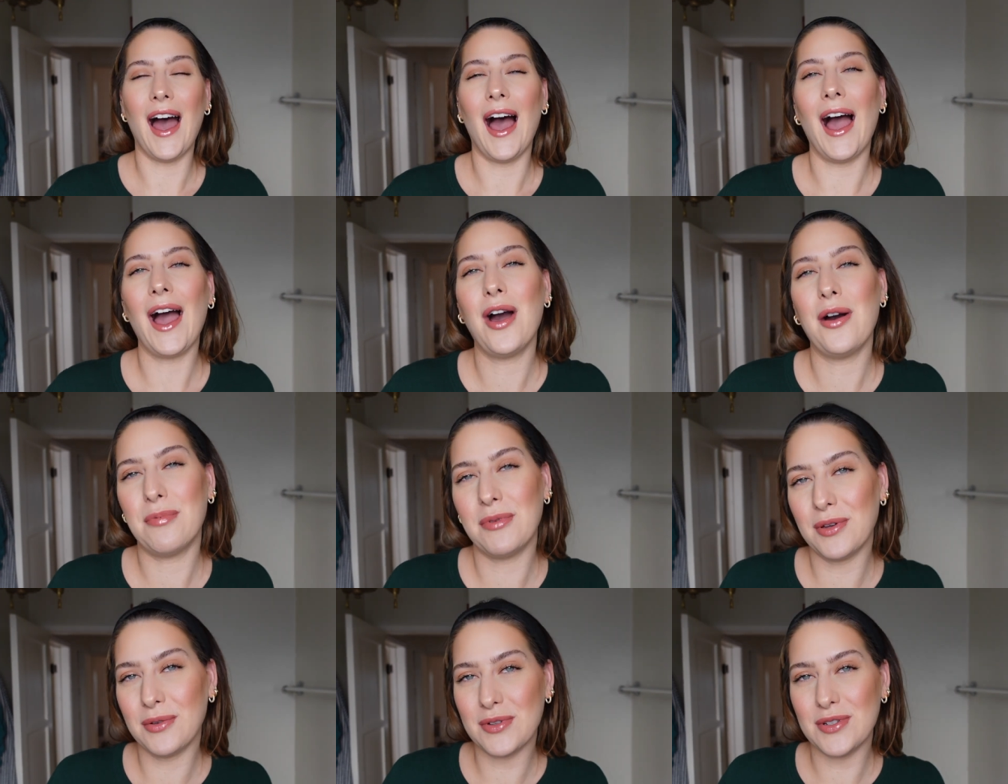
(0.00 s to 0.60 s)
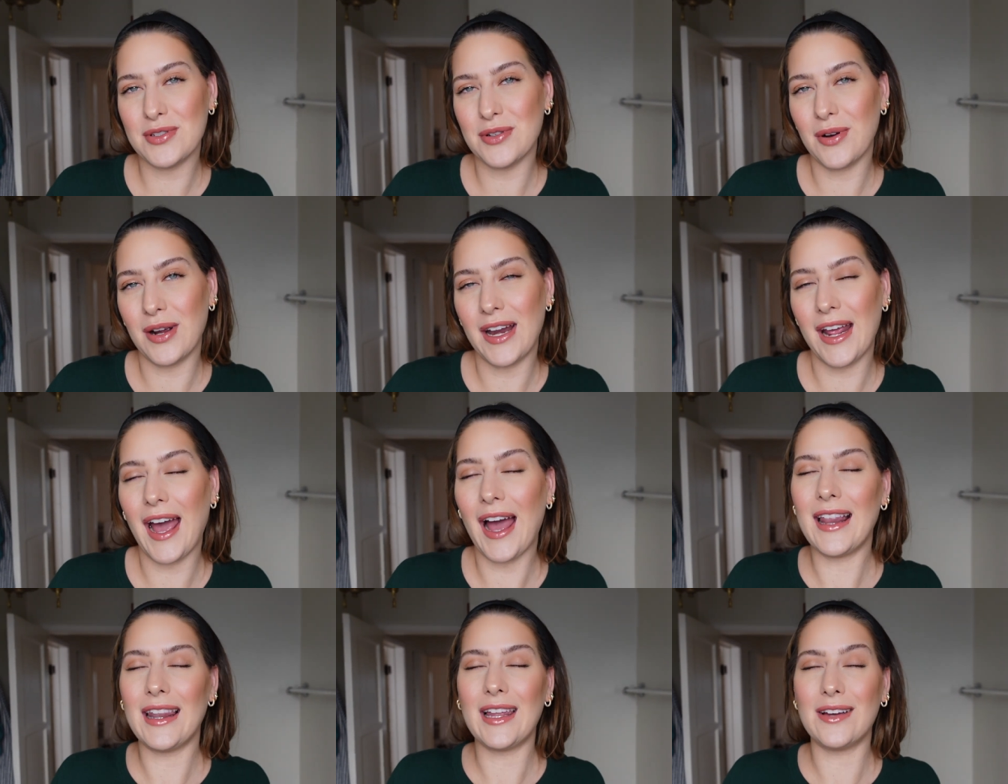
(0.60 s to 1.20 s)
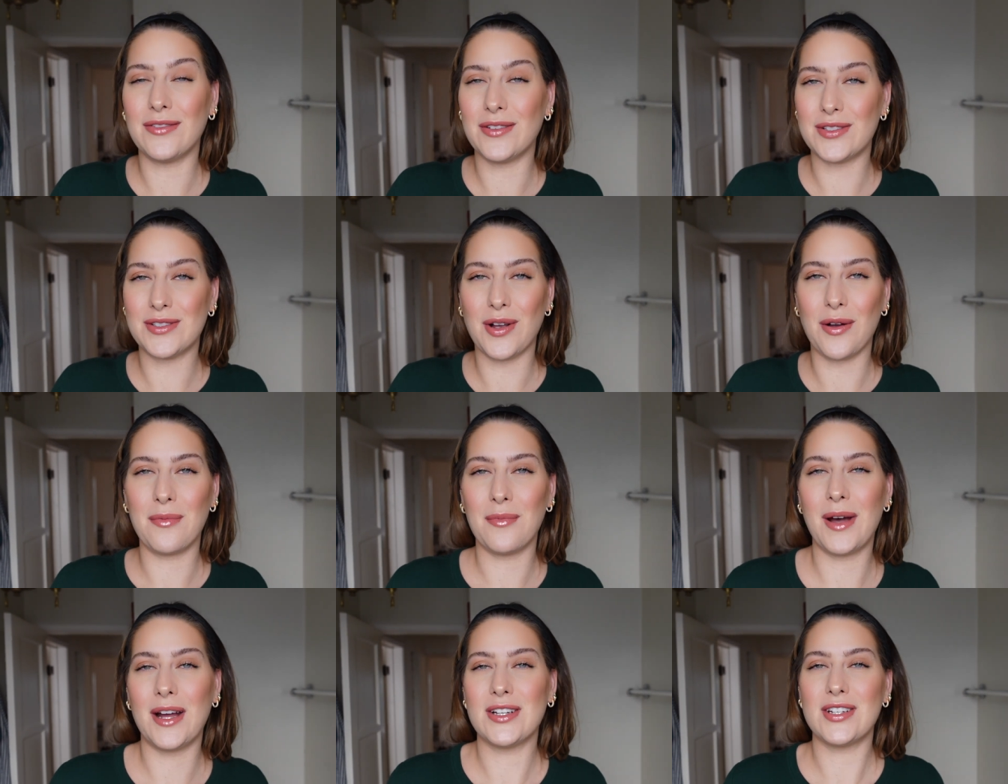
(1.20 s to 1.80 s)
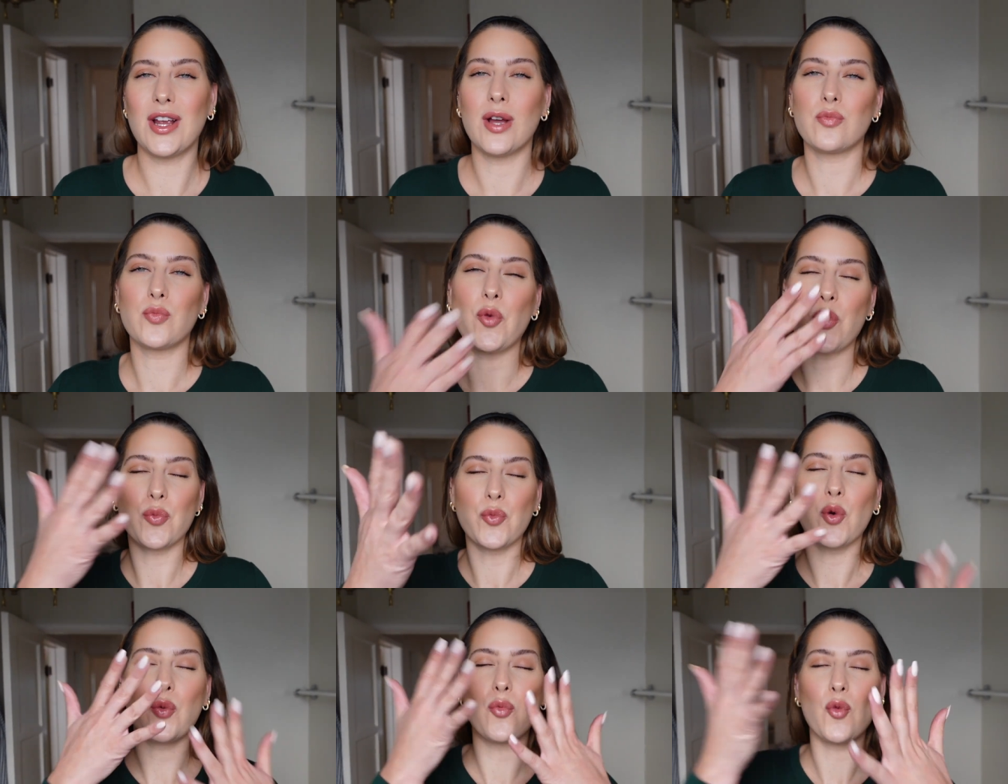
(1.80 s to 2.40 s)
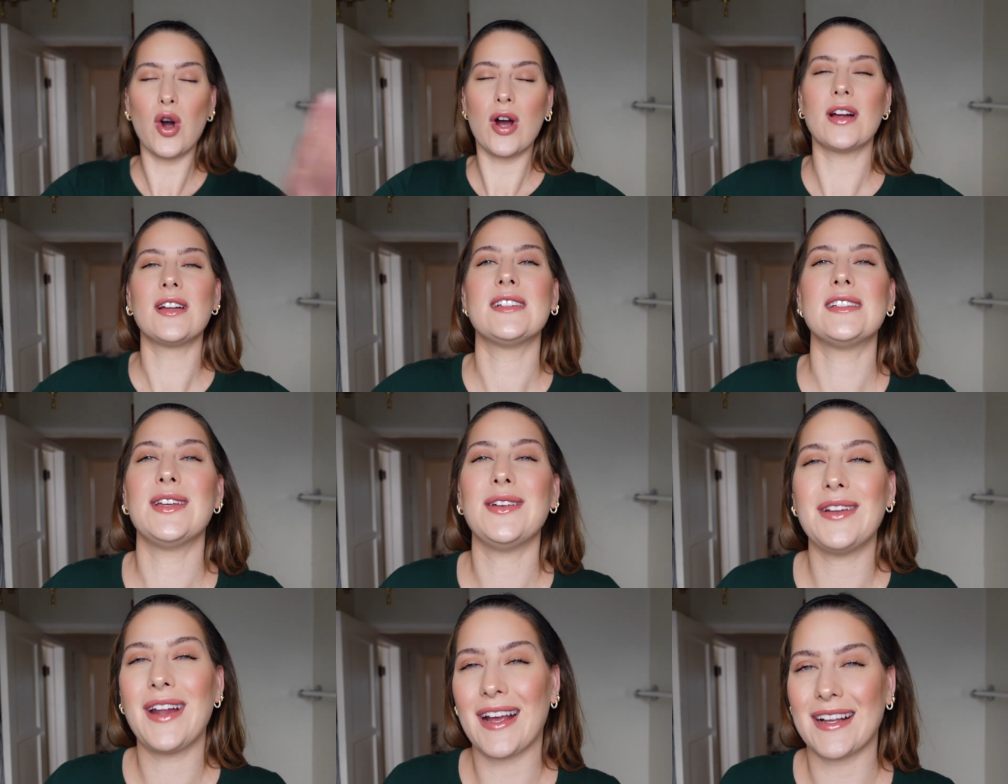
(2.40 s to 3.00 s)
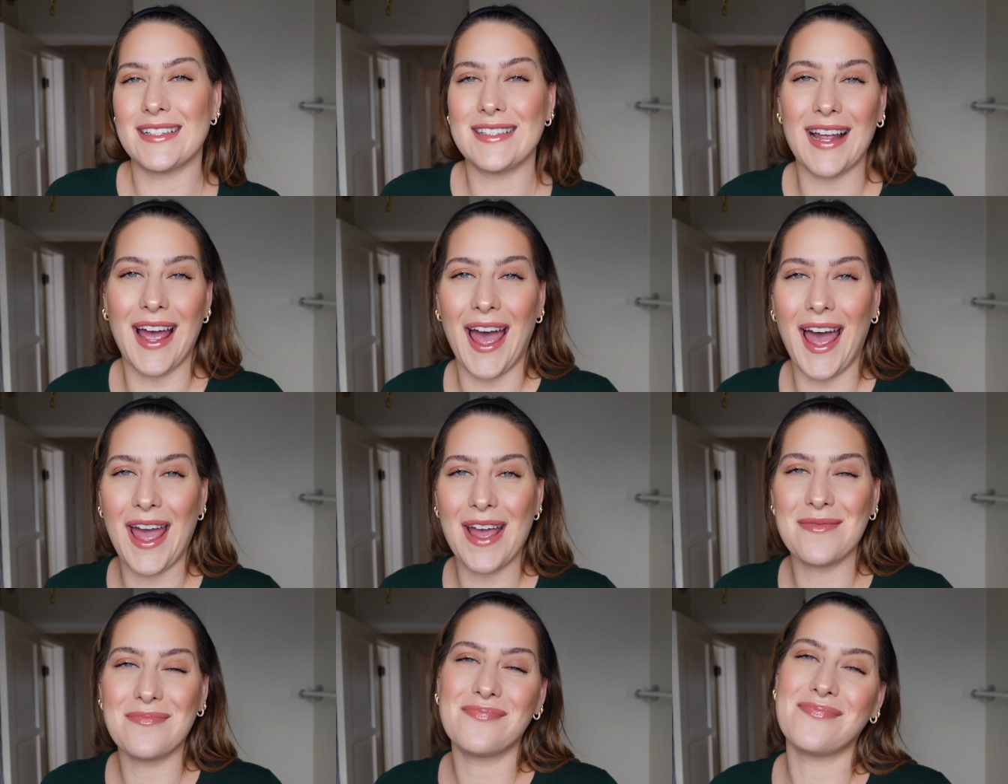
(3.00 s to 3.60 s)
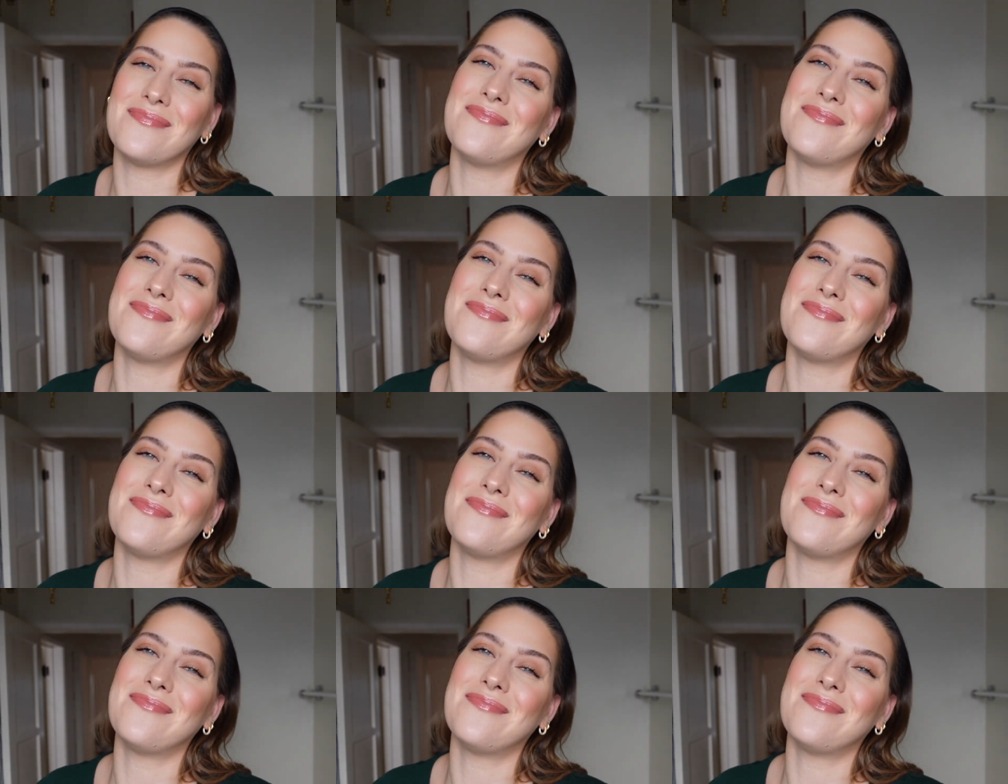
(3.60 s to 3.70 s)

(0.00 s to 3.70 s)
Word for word: I hope you enjoyed it. I love you so much. See you next time.